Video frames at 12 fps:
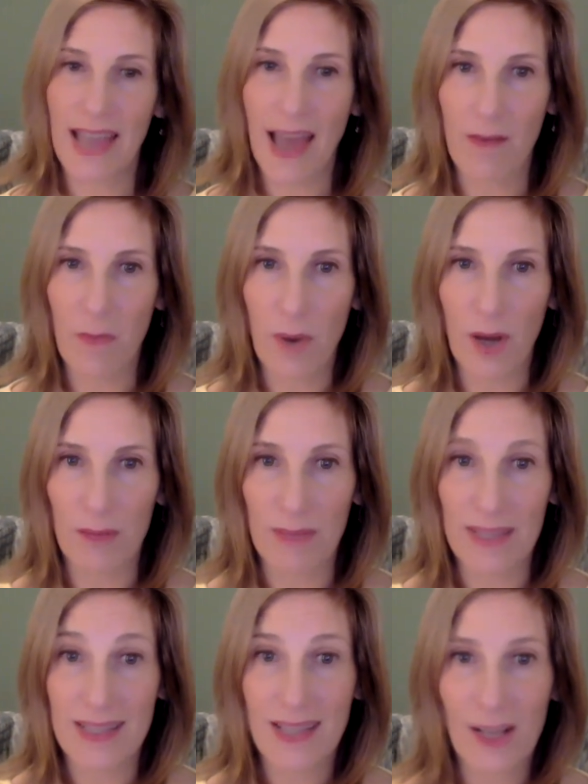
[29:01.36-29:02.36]
I have upon
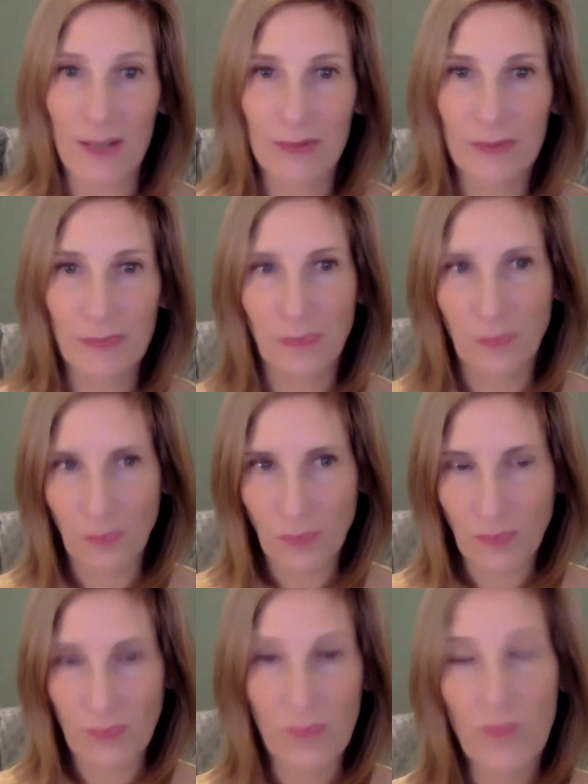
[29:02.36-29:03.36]
myself,
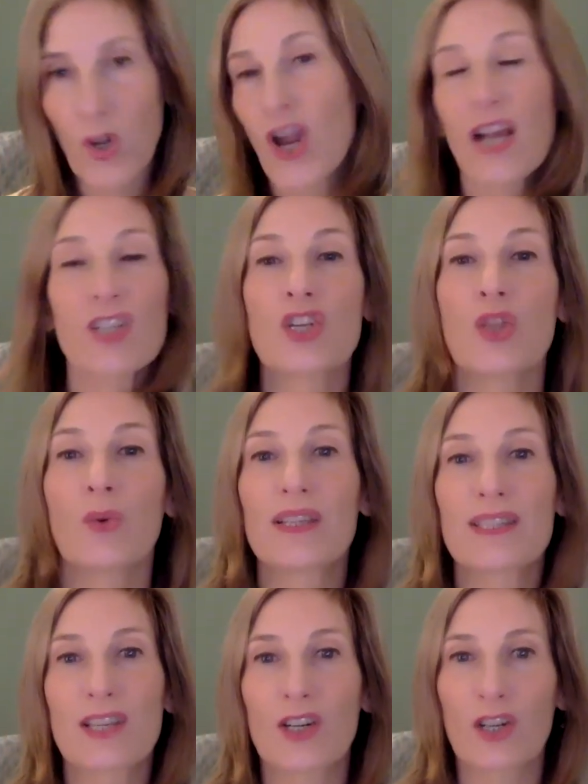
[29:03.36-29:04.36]
actually the
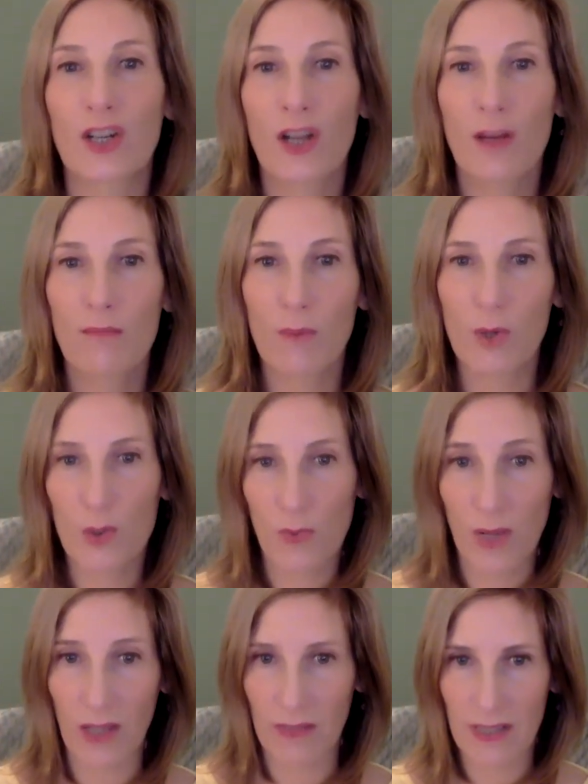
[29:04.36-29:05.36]
ones that are most
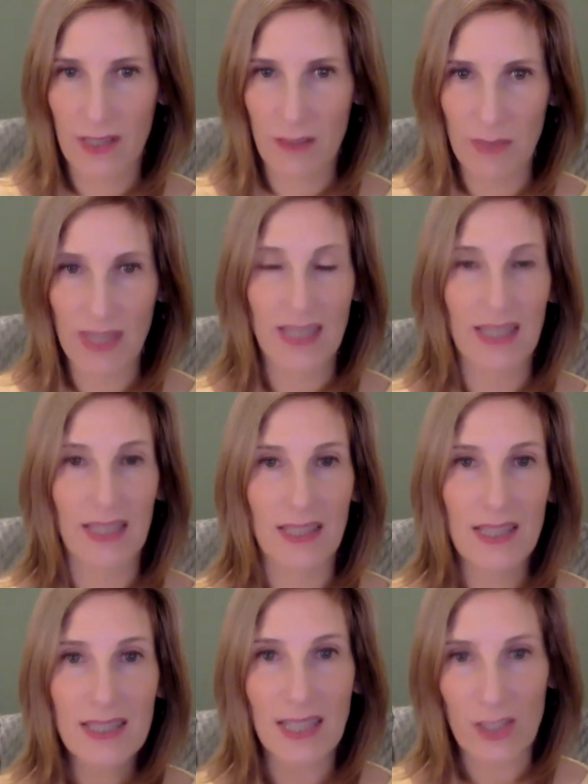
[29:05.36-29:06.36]
relevant to me at
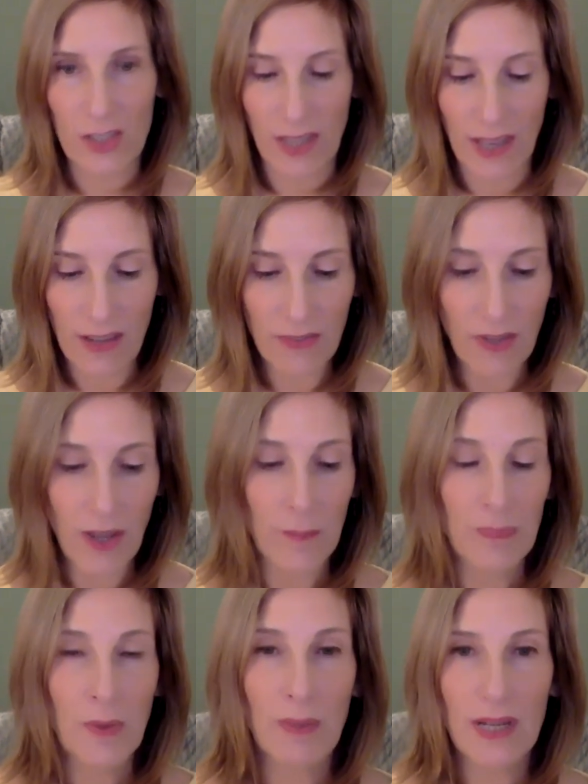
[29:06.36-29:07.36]
this stage in life.
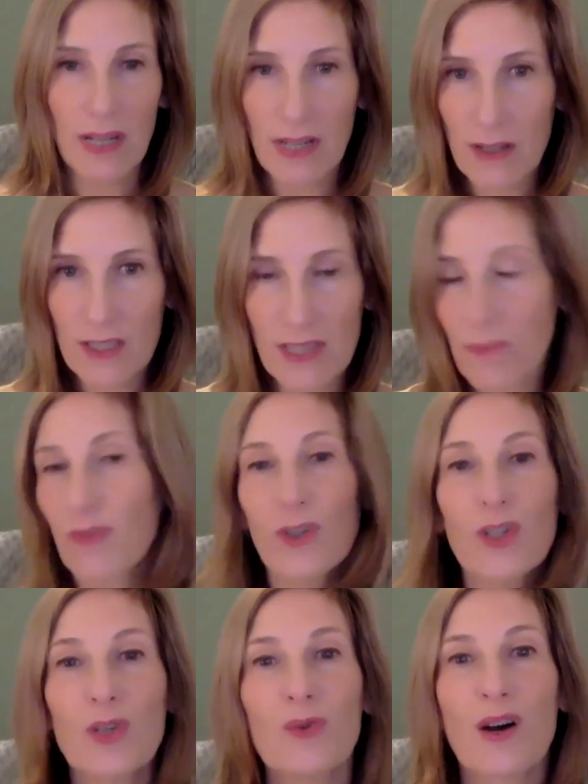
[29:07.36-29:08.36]
But it's up for
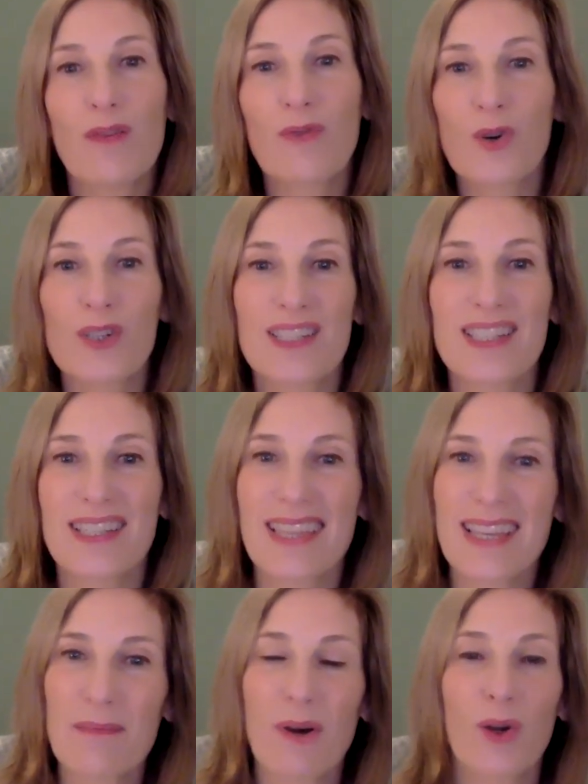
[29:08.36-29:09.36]
you, of course, to
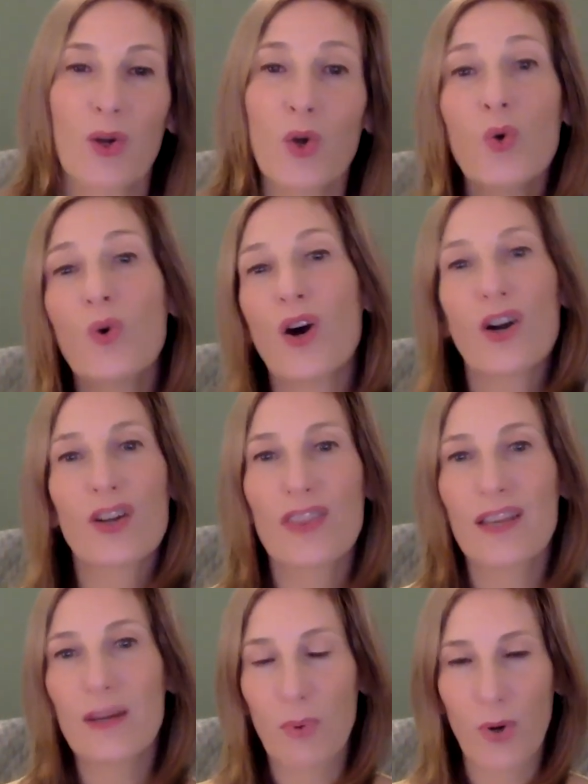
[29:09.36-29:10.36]
think about who are
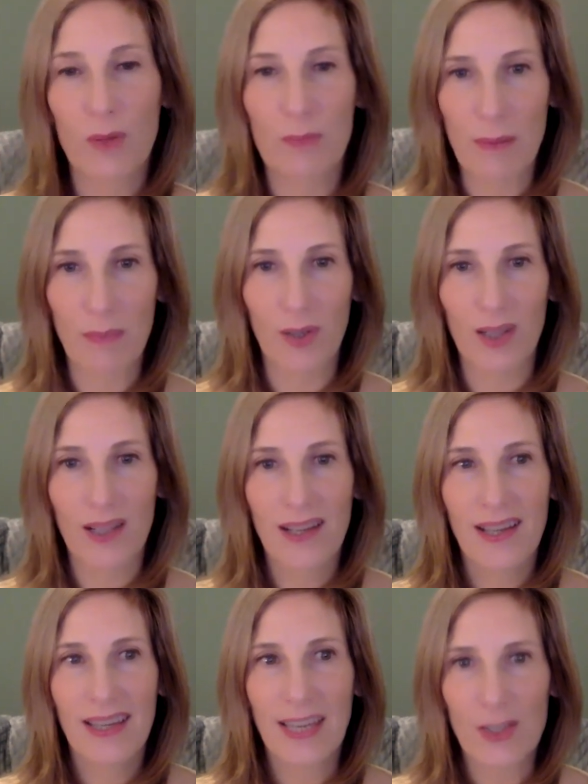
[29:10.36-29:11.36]
the important people
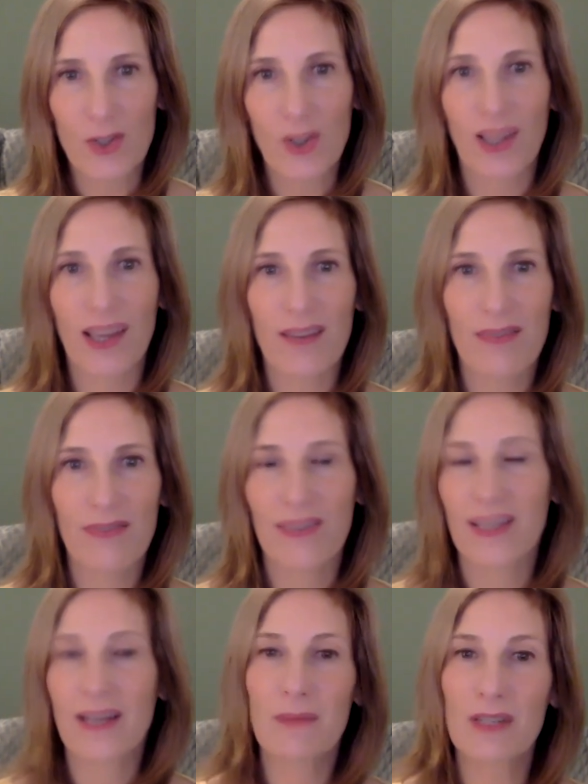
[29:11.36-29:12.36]
in your life,
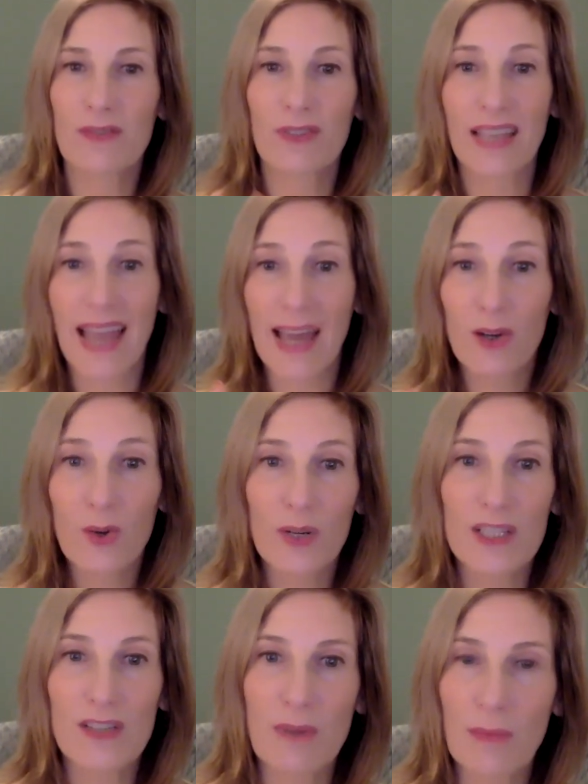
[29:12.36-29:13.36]
different
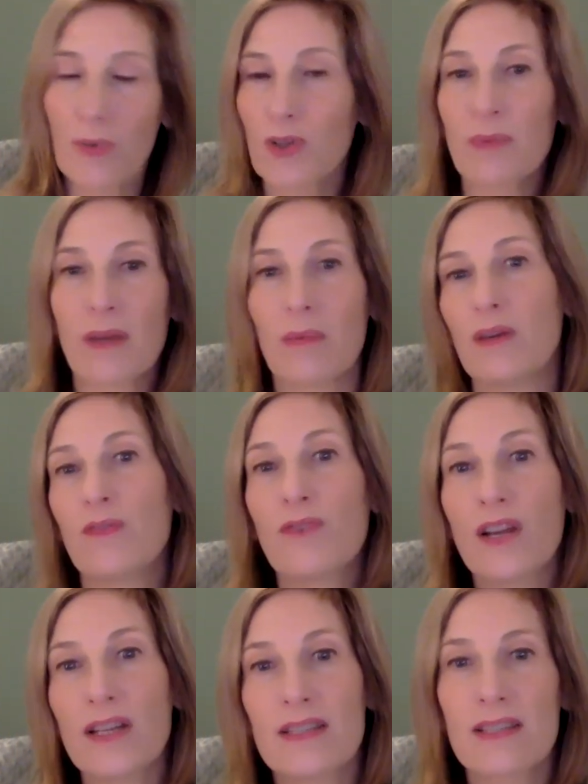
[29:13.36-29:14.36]
categories of people, maybe
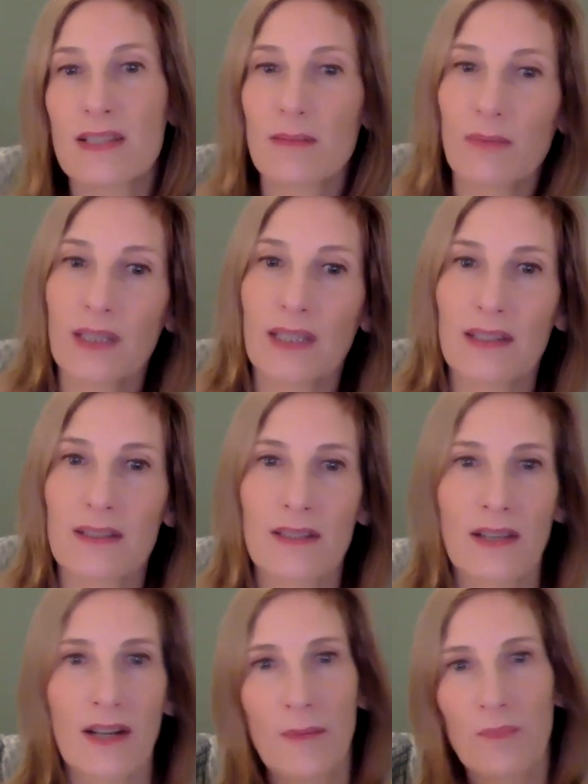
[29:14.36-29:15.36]
friends, siblings,
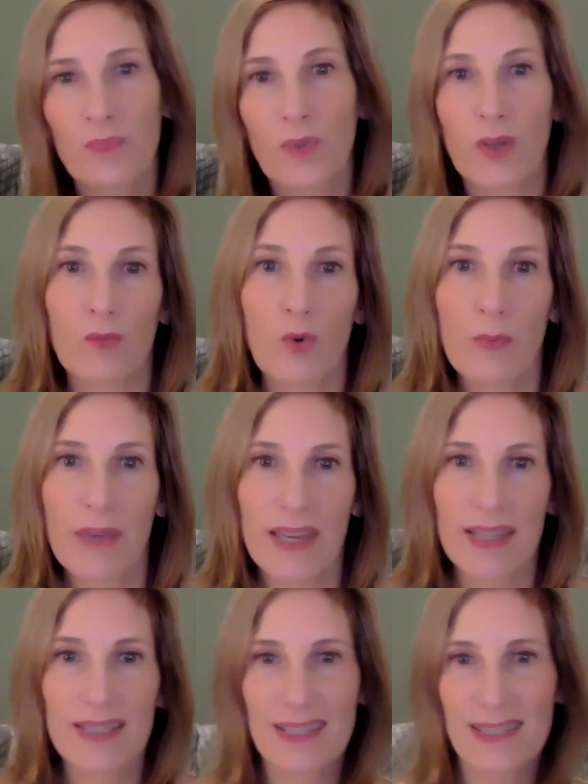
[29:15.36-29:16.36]

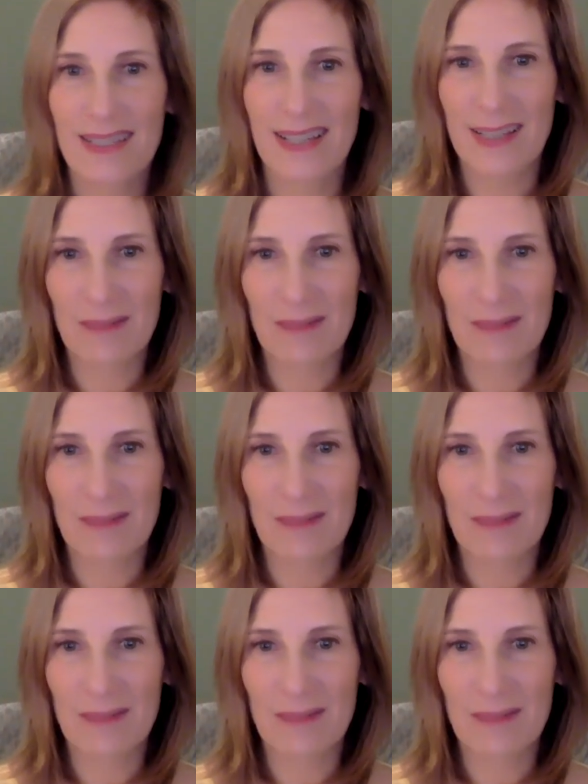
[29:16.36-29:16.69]
roommates,